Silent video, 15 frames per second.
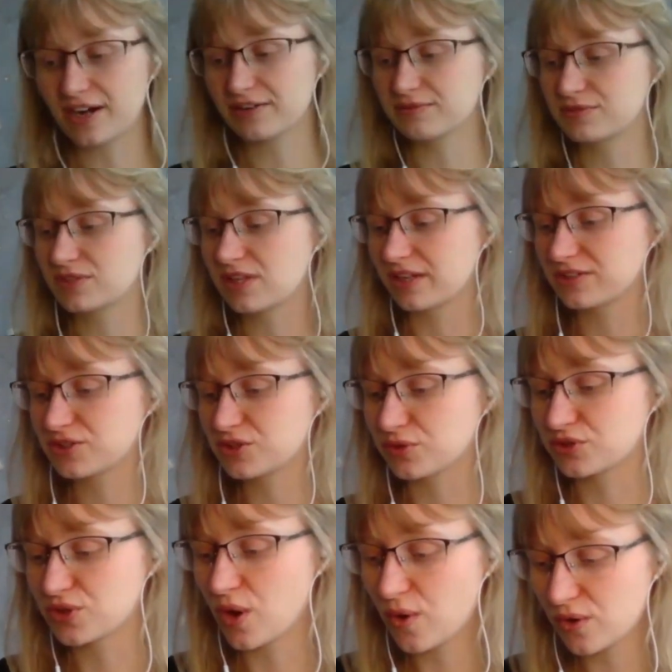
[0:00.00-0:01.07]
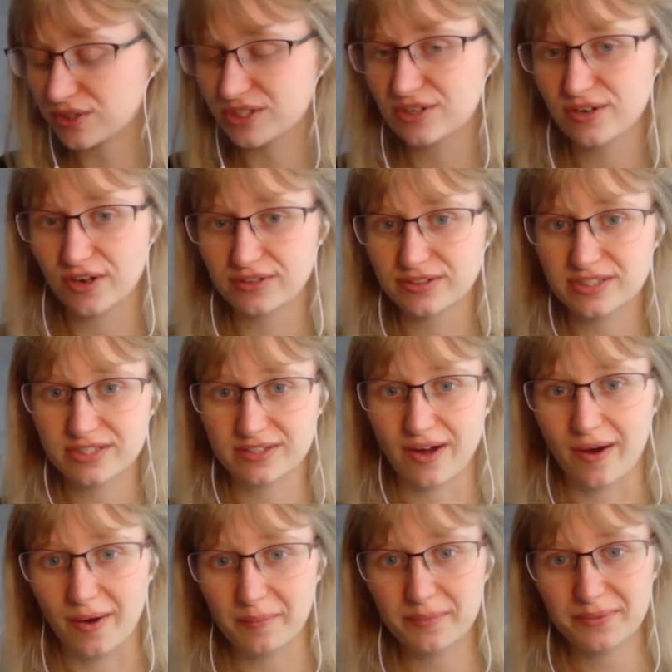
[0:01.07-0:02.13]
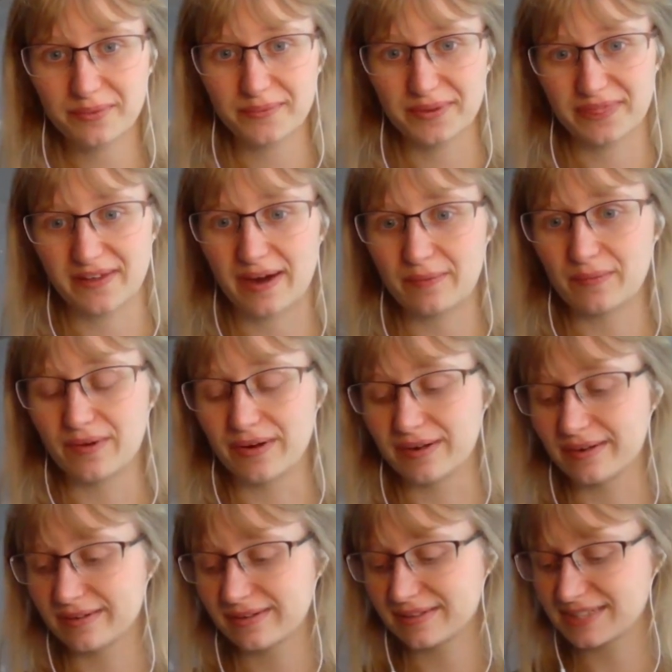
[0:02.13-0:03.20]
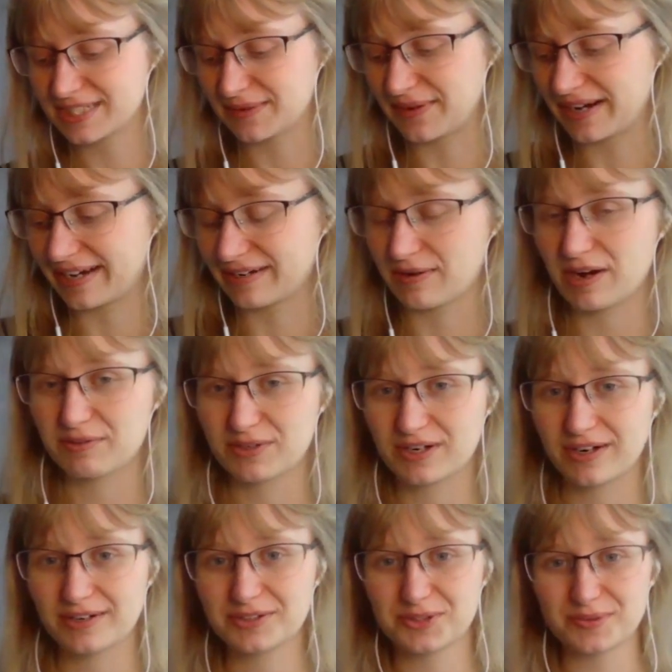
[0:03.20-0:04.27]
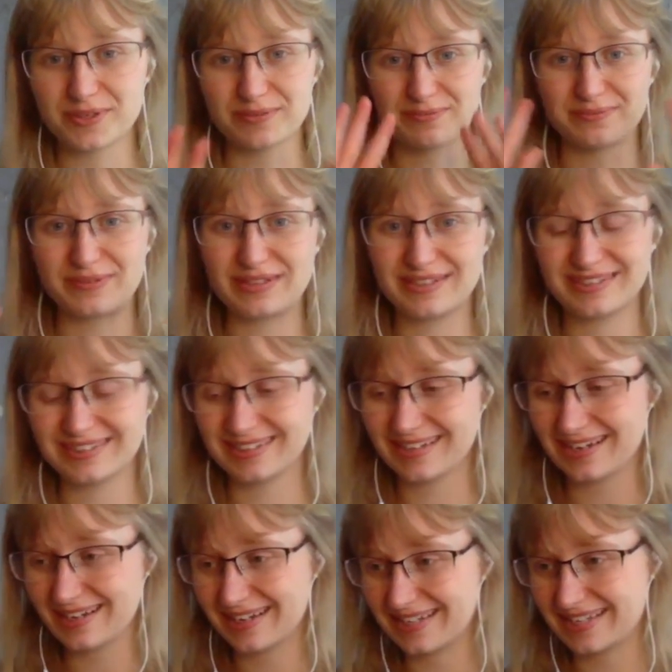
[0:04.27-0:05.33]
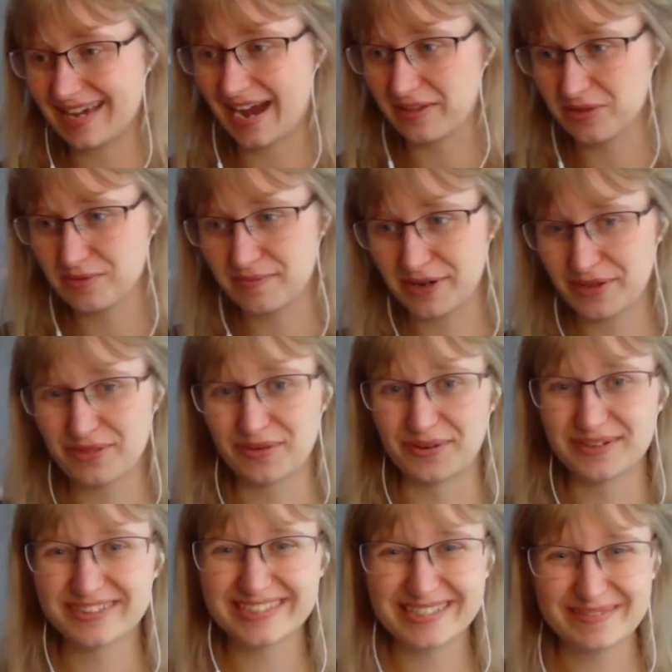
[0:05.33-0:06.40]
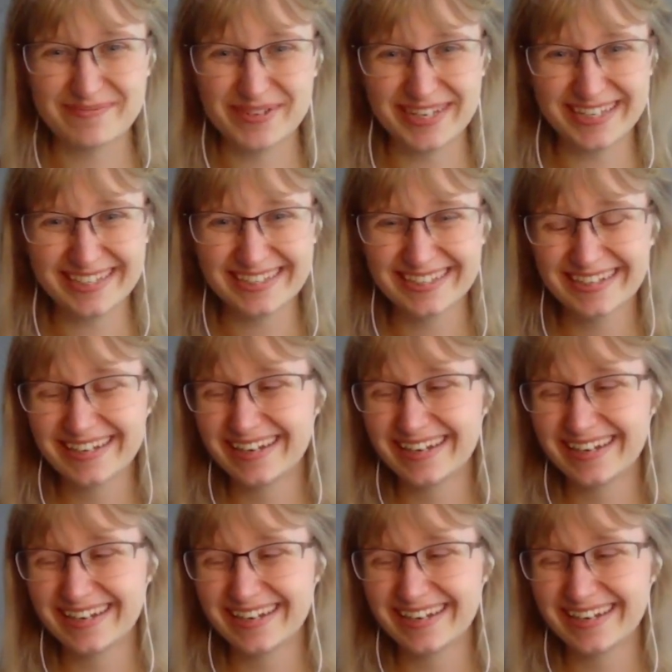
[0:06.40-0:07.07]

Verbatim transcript: I like sort of talked non-stop with that one. So I, I kind of just want to gather my thoughts a bit.